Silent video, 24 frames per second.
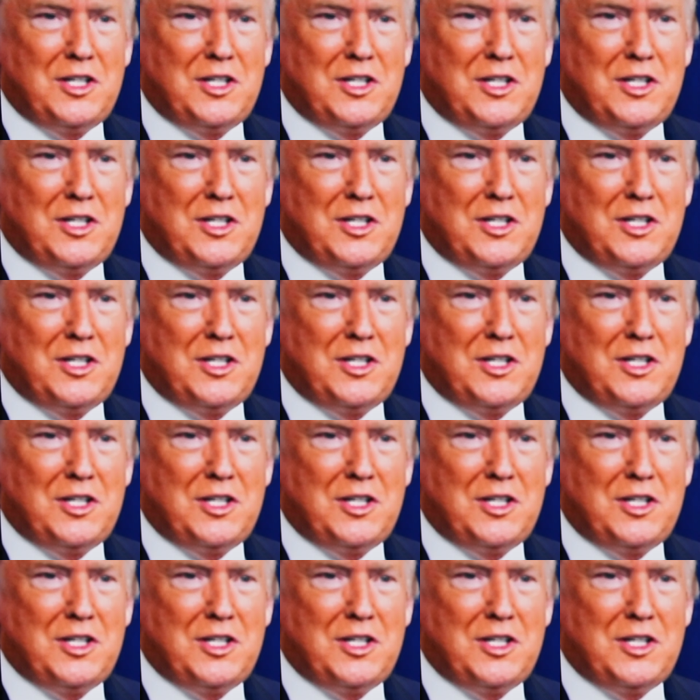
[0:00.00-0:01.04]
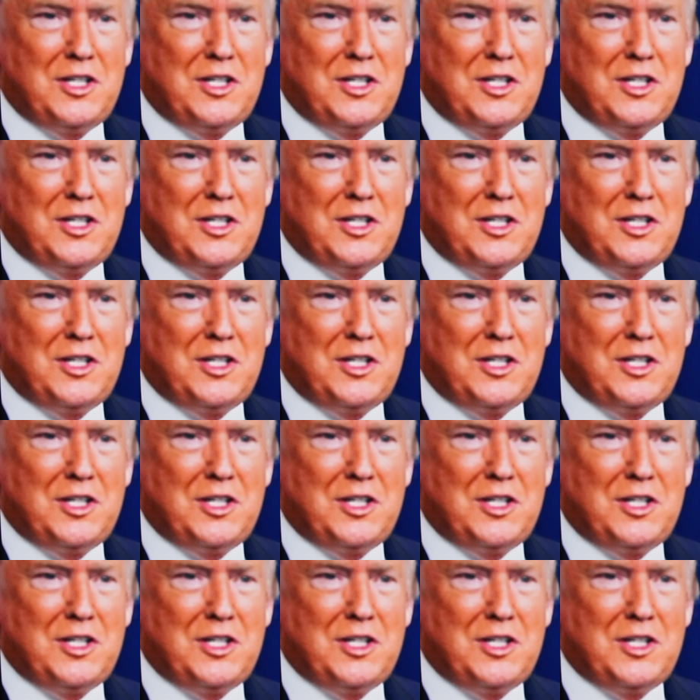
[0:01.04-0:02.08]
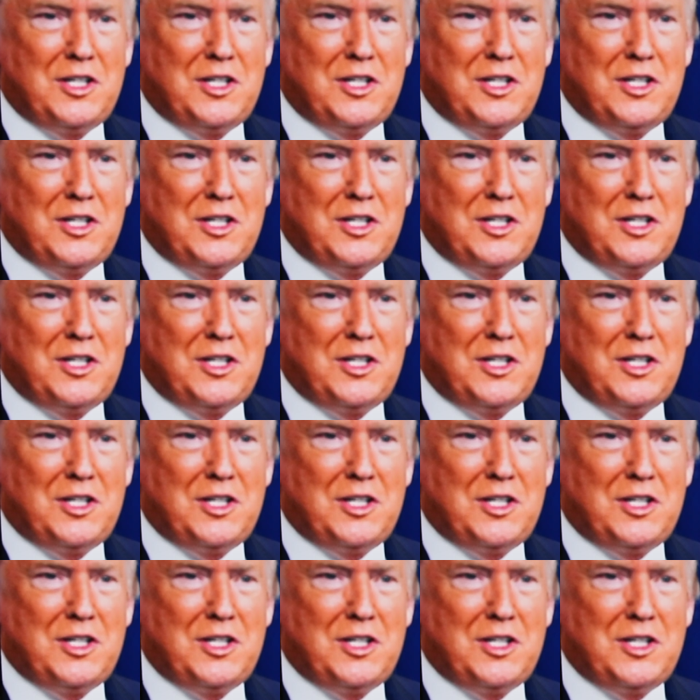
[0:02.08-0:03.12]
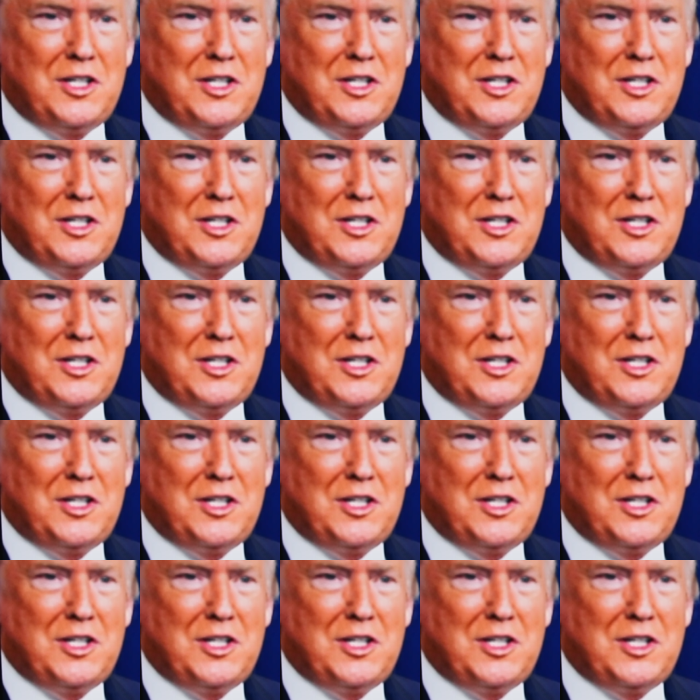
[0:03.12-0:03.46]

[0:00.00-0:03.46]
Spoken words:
This person isn't speaking.